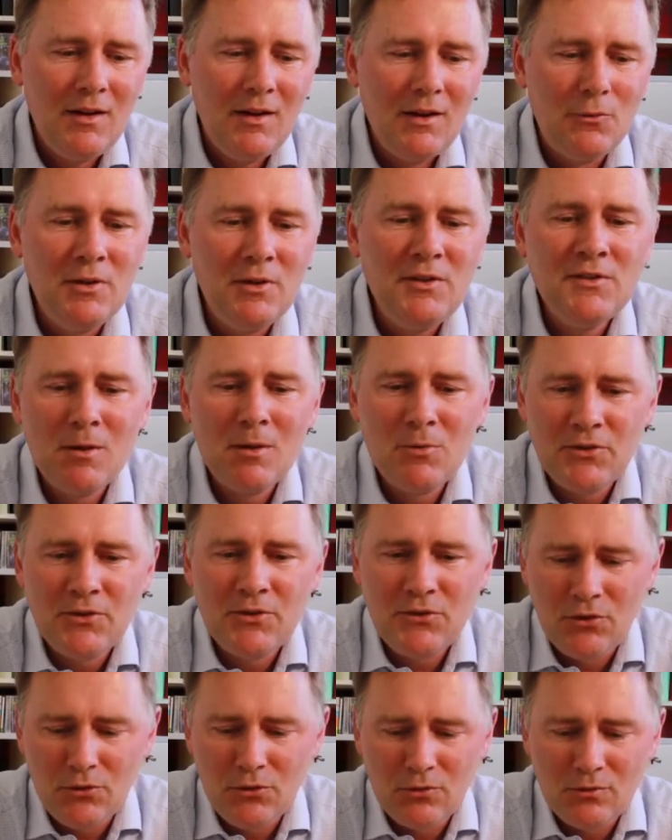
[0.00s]
Reason number
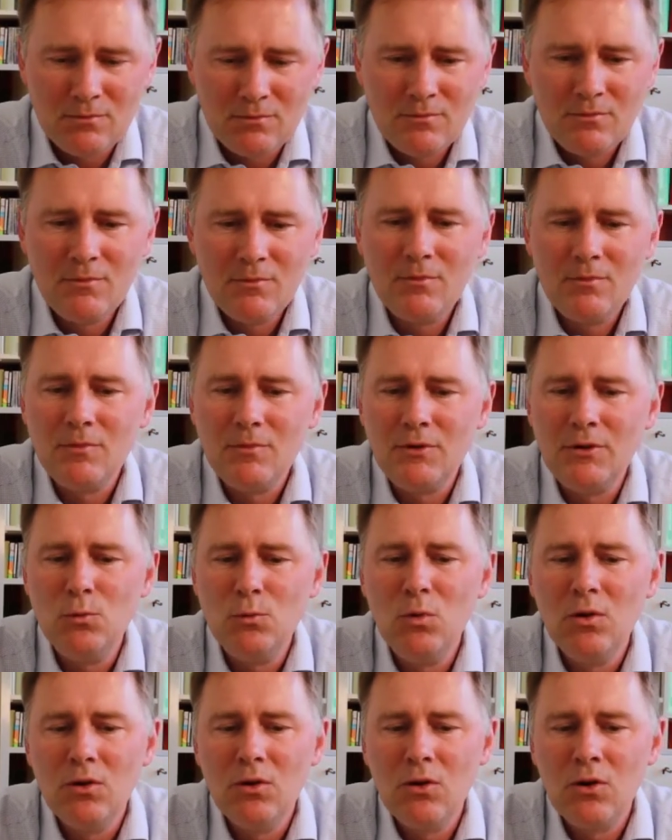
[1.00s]
2, you
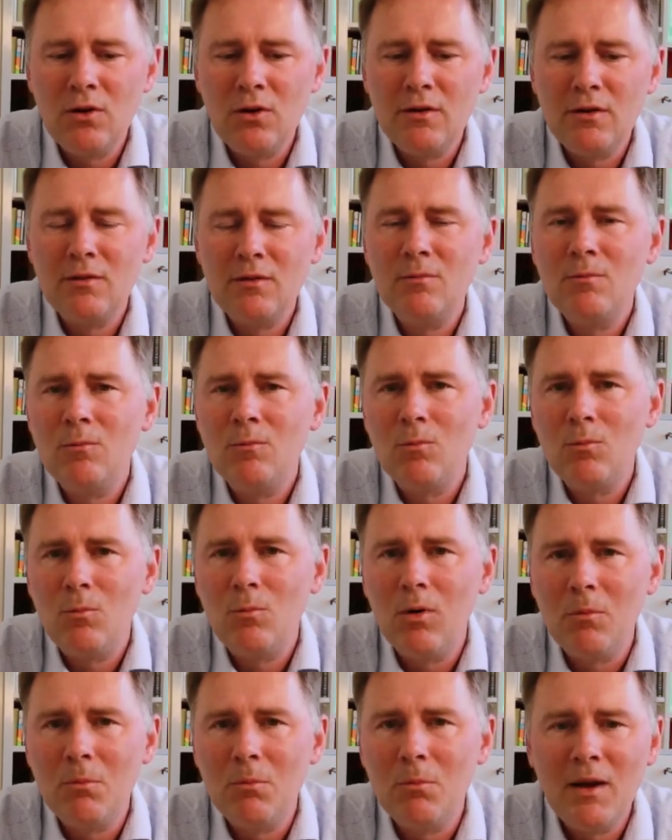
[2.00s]
will learn
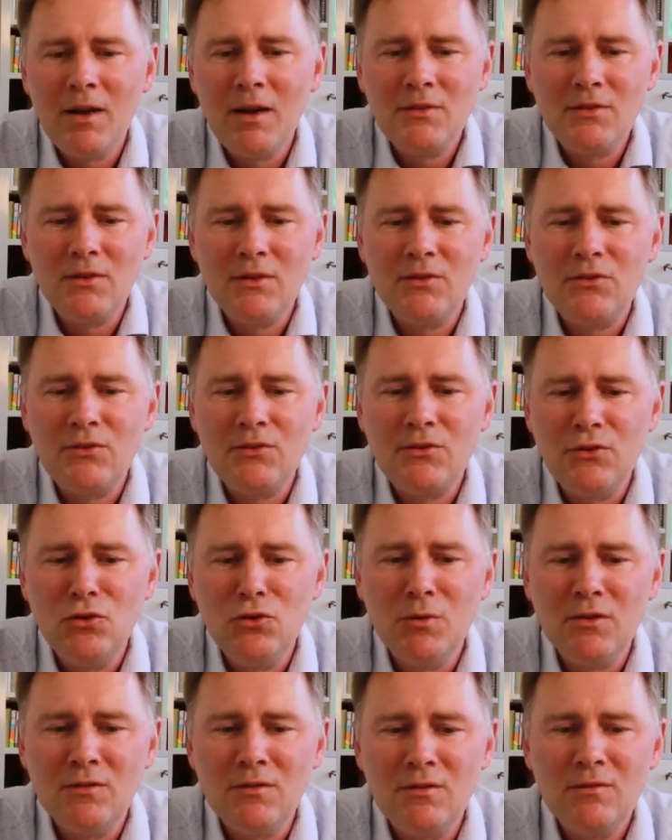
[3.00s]
what makes us
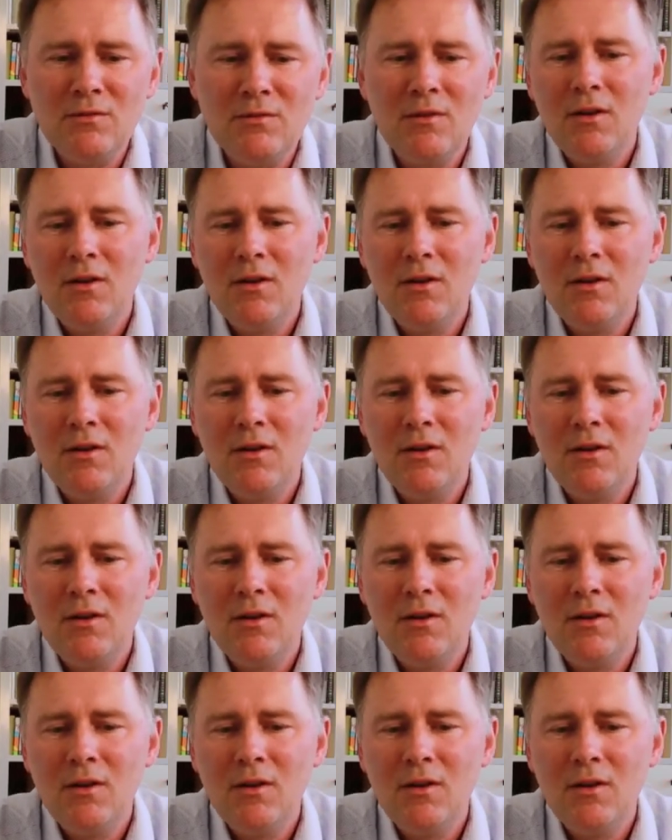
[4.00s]
human.